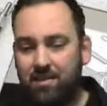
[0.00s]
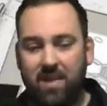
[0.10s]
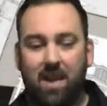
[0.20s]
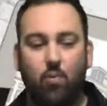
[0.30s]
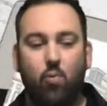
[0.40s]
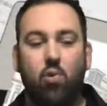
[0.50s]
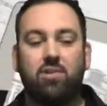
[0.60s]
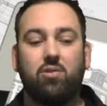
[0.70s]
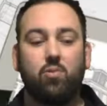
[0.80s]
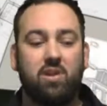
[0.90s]
Man, what
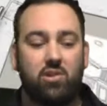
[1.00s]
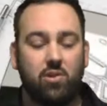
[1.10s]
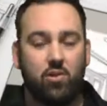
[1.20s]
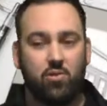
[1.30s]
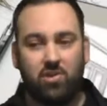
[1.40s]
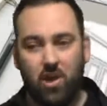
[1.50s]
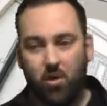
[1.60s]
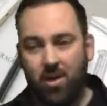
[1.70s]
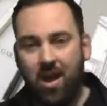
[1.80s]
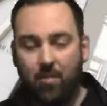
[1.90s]
do we choose?
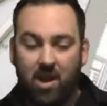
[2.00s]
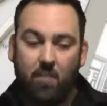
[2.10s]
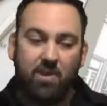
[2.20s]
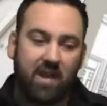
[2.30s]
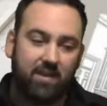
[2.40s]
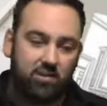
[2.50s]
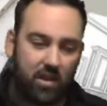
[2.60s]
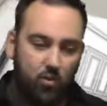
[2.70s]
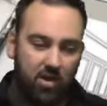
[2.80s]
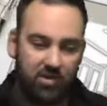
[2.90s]
So I'm going to help you answer
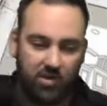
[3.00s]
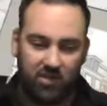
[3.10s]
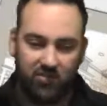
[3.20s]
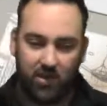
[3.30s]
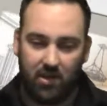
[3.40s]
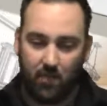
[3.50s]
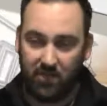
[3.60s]
that question in this video here,